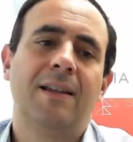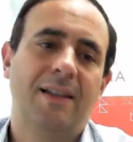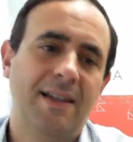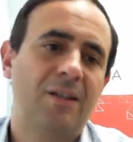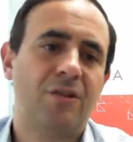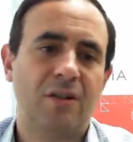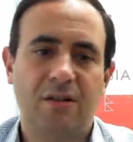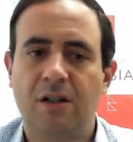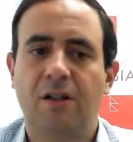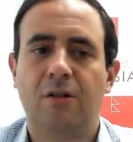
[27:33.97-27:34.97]
Yes and
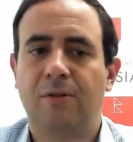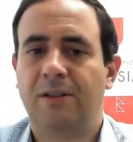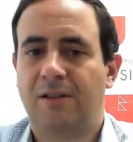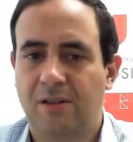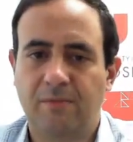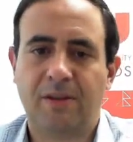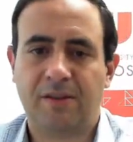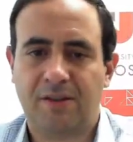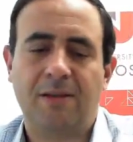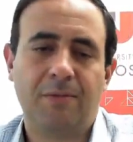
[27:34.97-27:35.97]
no, and it's a little bit the
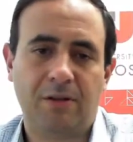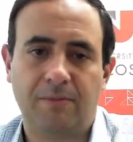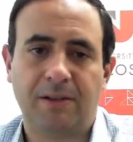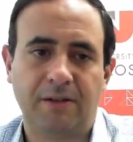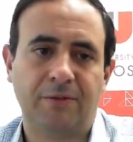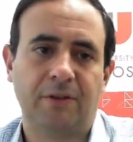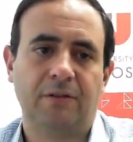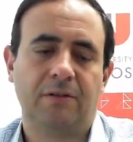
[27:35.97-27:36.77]
same and a little bit different.